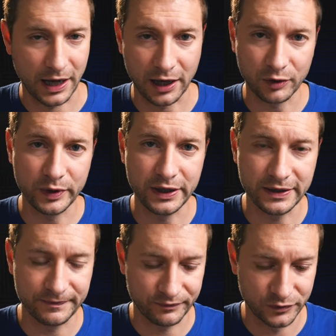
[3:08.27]
How do
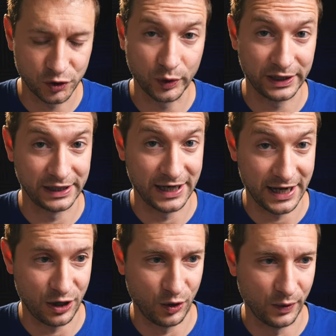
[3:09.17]
we do it
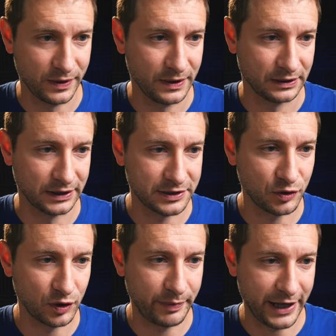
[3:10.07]
now? Let's go to